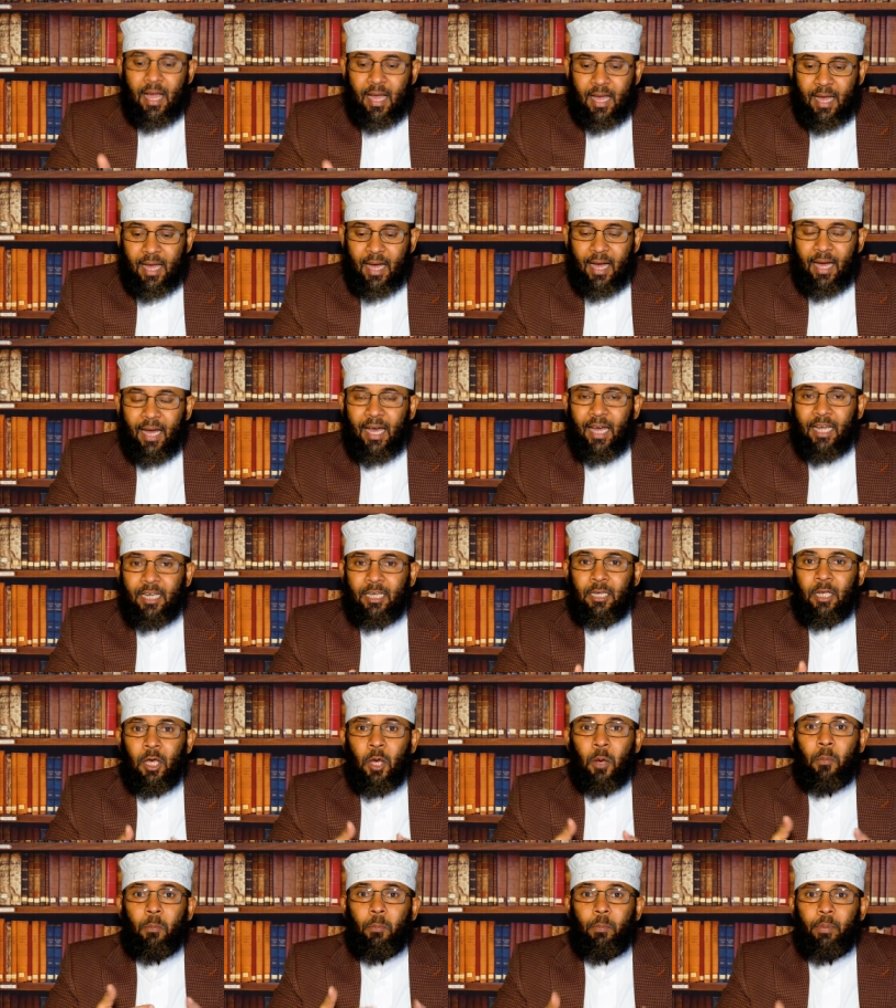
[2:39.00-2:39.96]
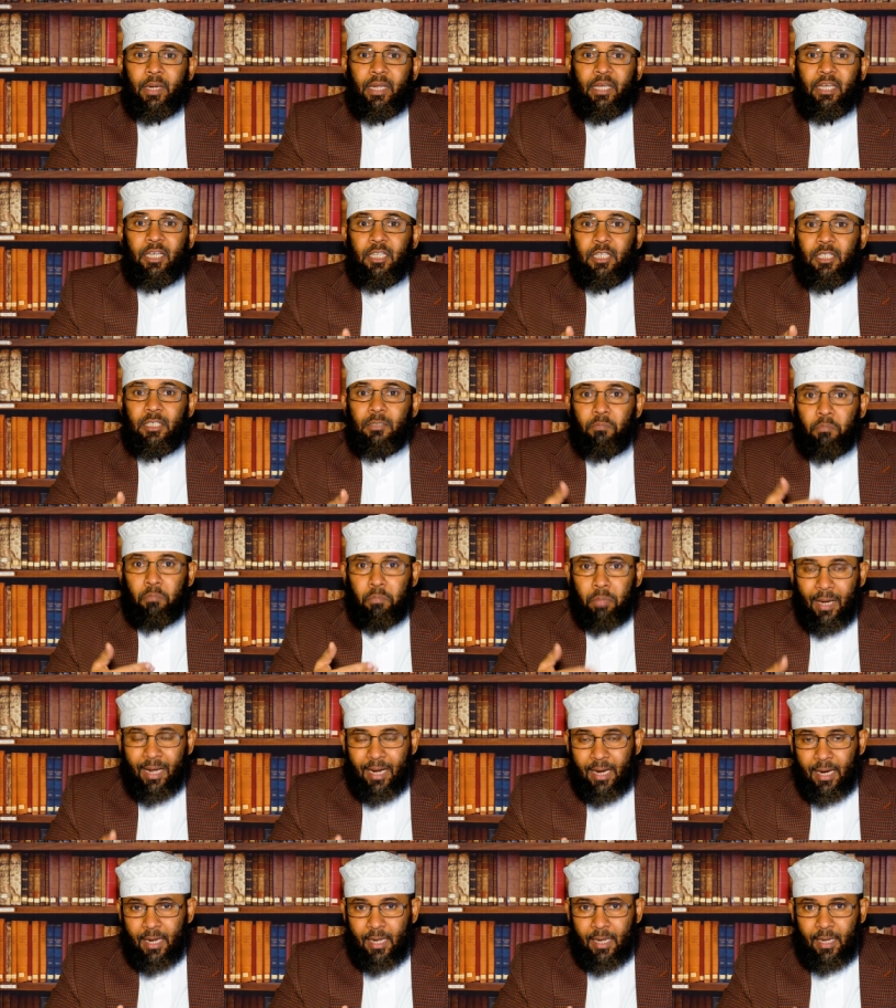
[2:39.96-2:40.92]
cat brings
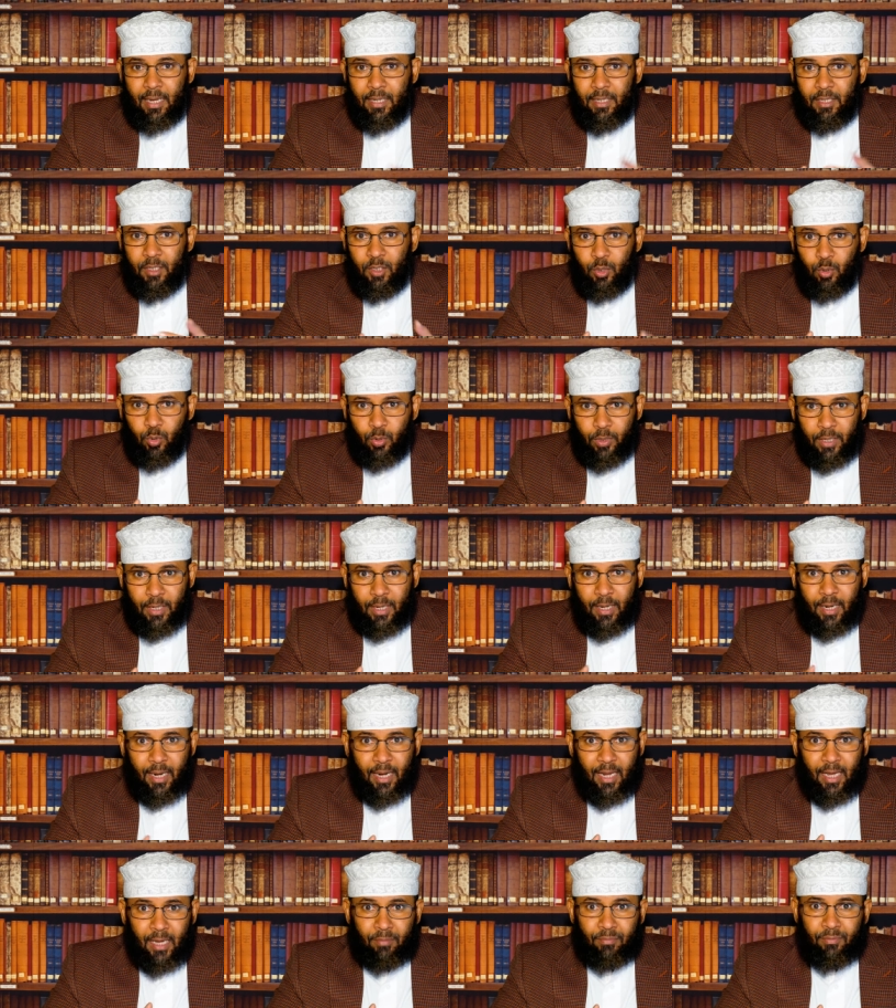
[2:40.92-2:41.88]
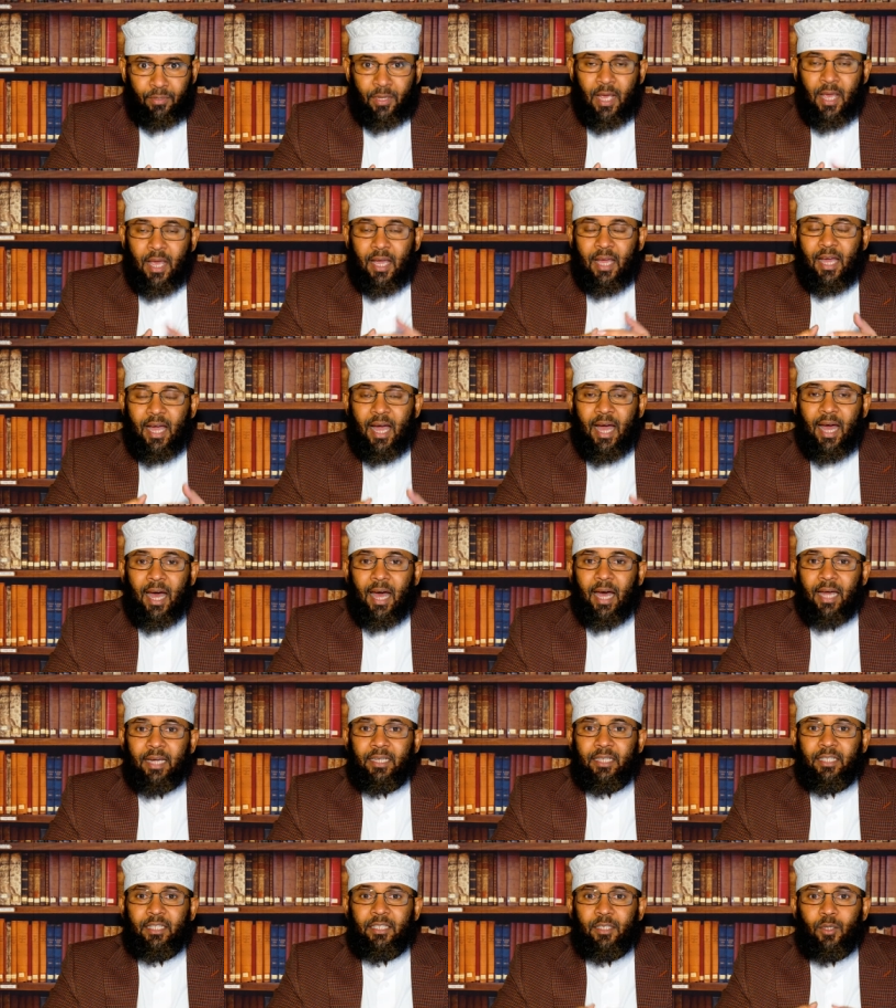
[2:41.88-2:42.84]
baraka into their lives.
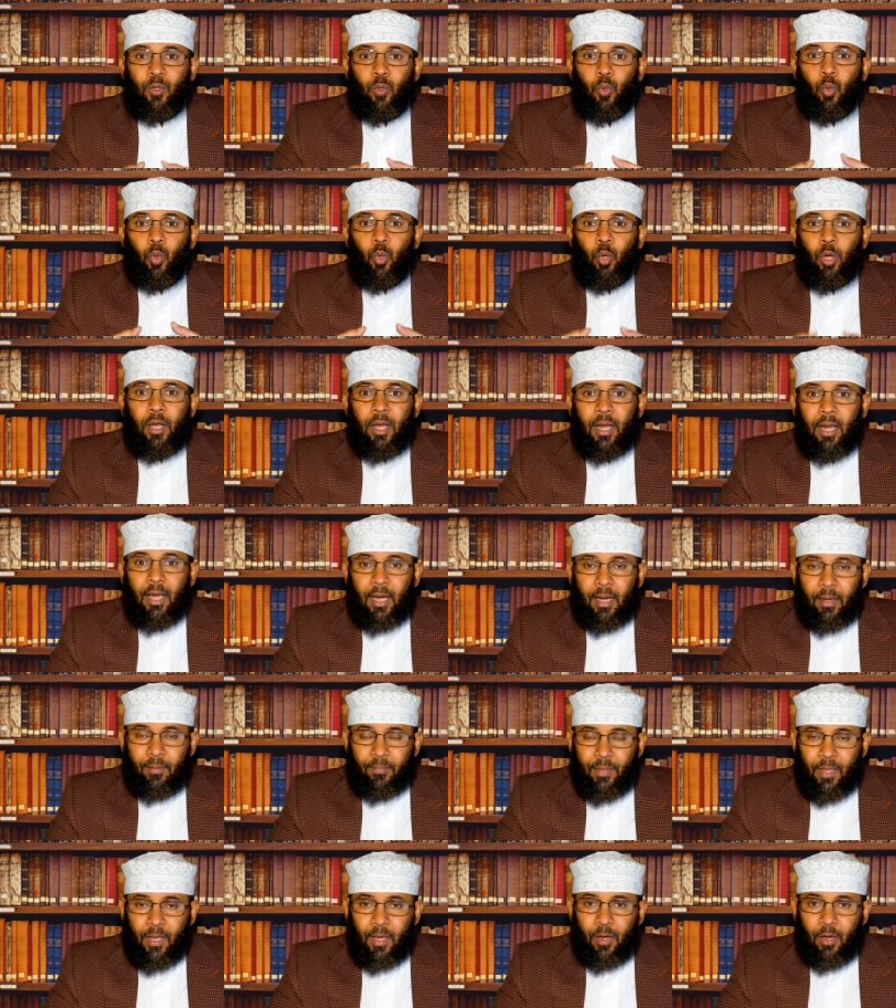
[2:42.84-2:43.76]
Cat is a good luck.